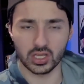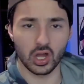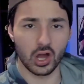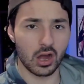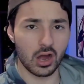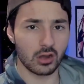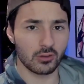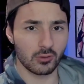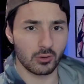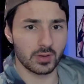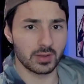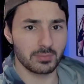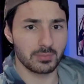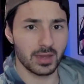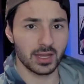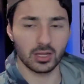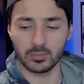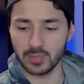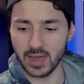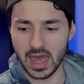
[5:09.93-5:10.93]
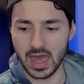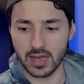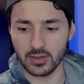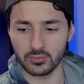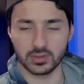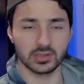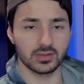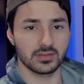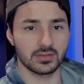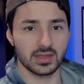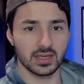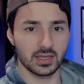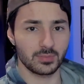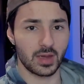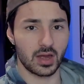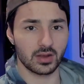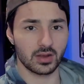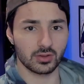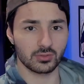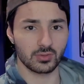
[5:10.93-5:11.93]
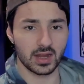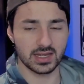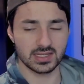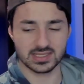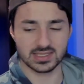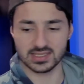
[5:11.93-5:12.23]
Garou and Metal Bat when you think about it, right?